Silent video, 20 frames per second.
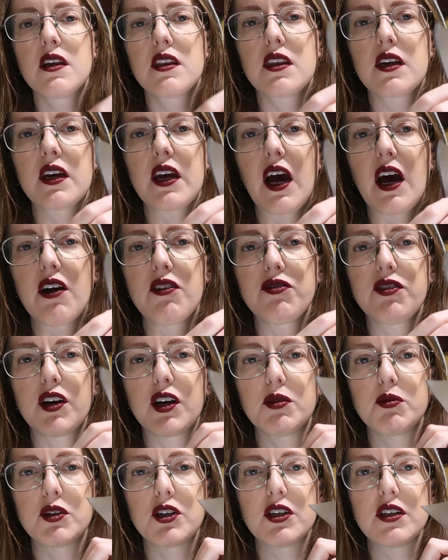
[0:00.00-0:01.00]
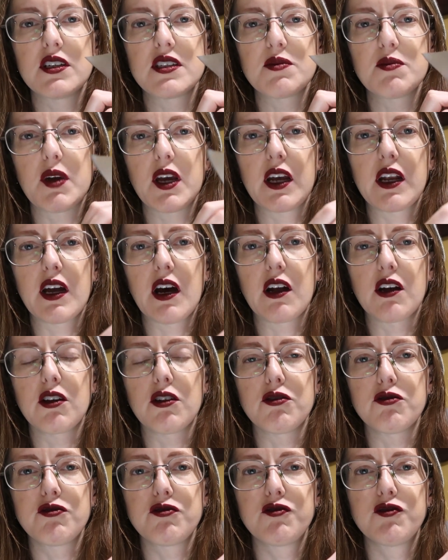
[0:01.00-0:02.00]
The calf armor is made out
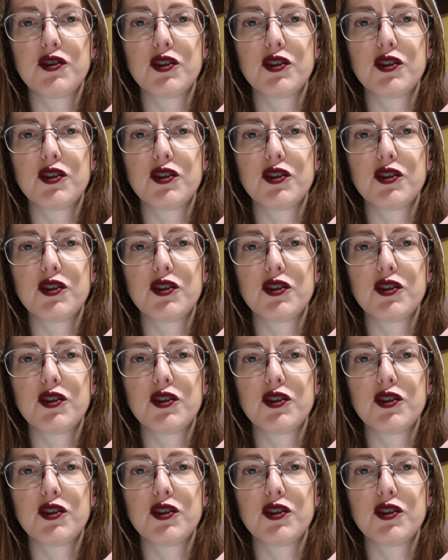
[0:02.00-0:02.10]
of